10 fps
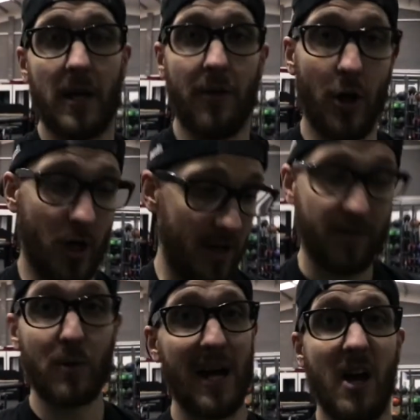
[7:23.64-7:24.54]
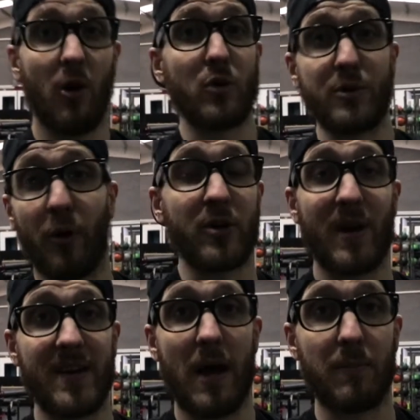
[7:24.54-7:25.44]
that if you can't hold your body
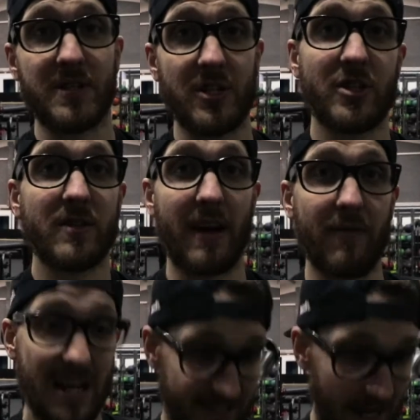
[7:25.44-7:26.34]
weight in that position, then that's